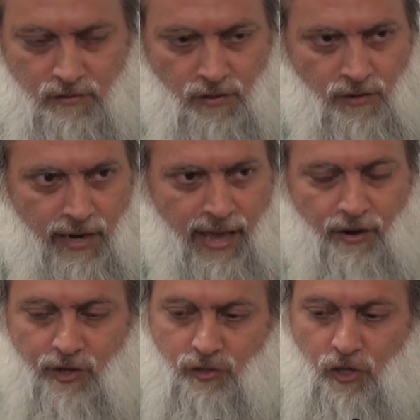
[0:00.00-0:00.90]
So
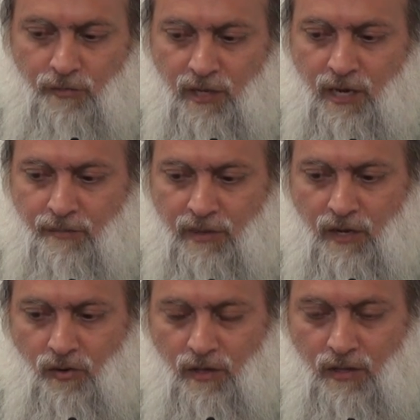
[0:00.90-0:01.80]
now he's going to become
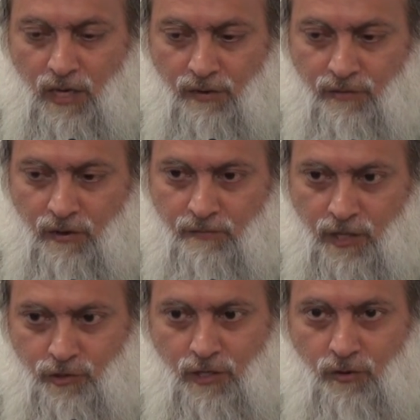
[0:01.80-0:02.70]
not only the governor of
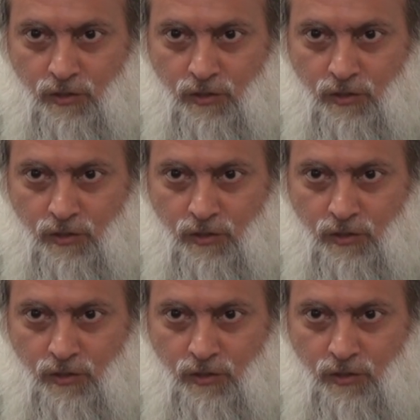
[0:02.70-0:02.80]
Basra,